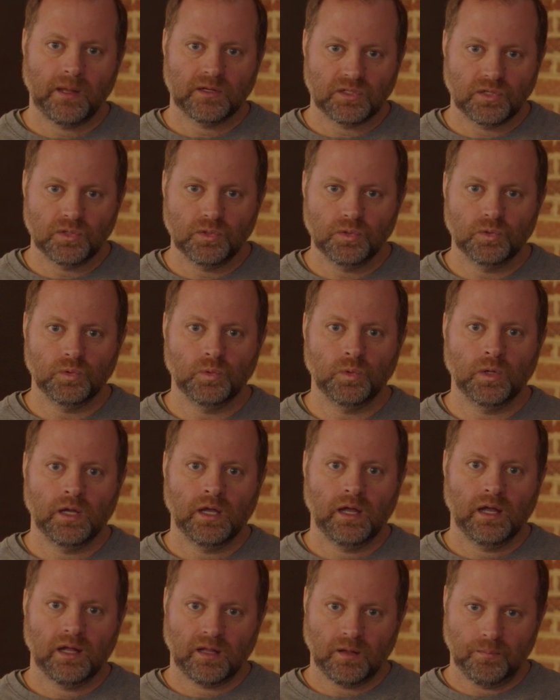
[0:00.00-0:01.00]
to
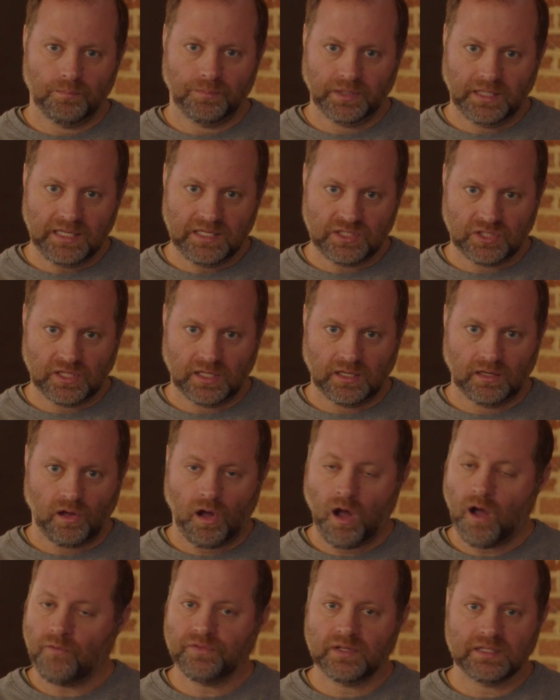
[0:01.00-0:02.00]
completion.
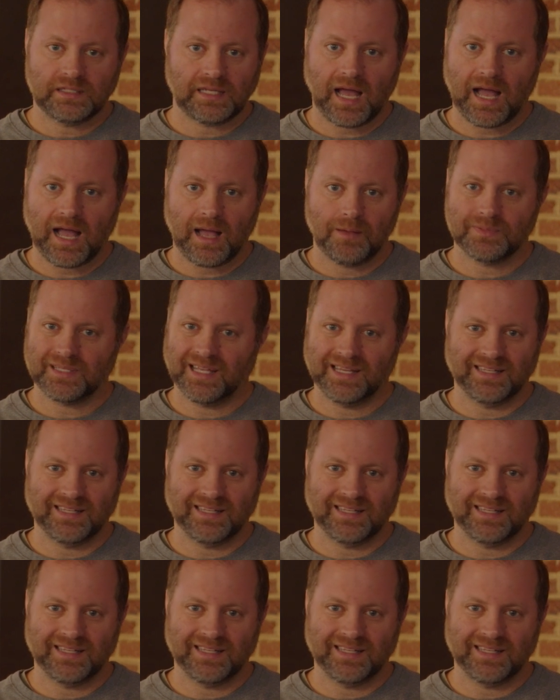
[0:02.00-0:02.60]
Oftentimes,